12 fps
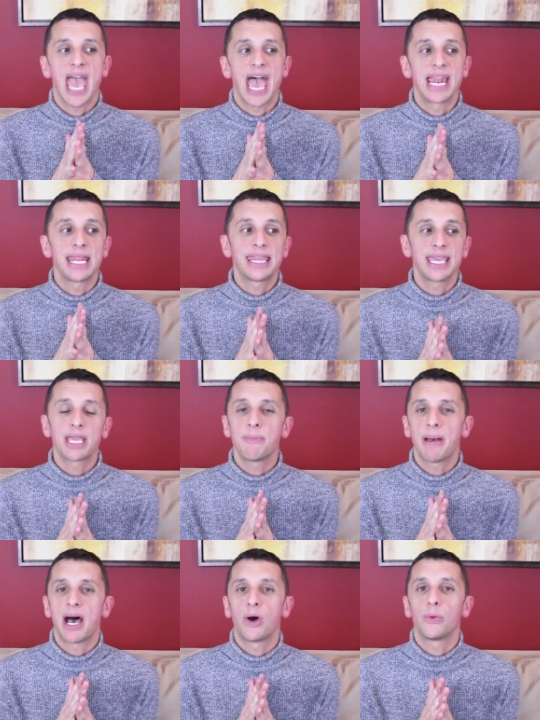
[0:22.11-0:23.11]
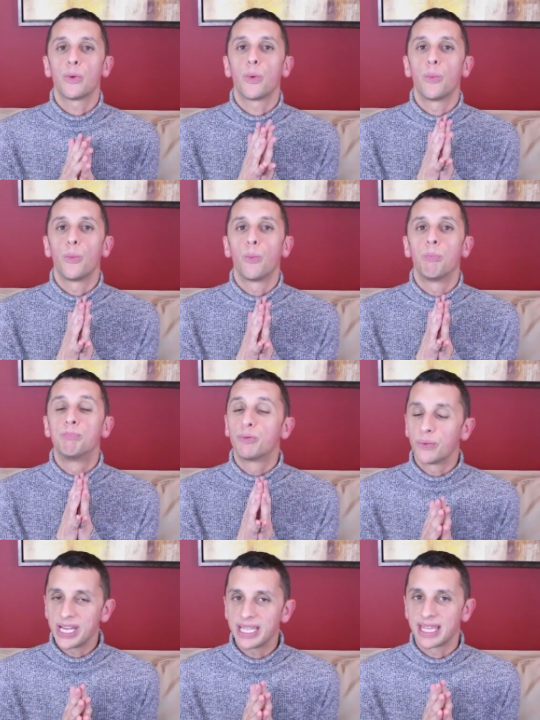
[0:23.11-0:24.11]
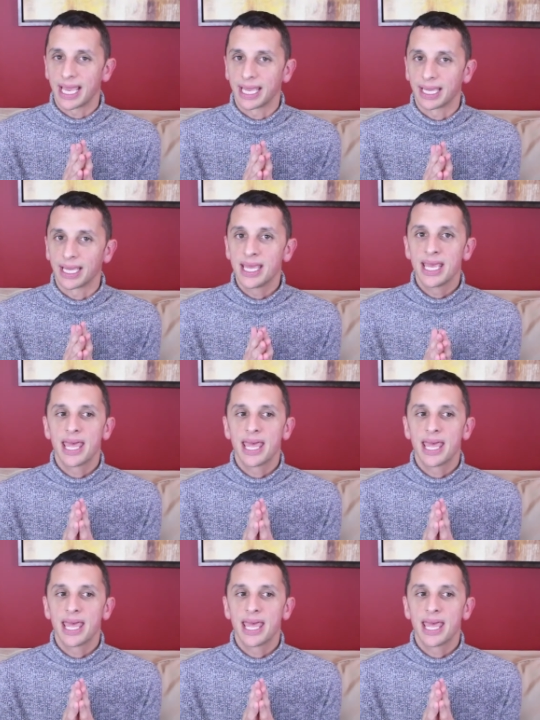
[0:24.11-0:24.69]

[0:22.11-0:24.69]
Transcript: and think about breathing.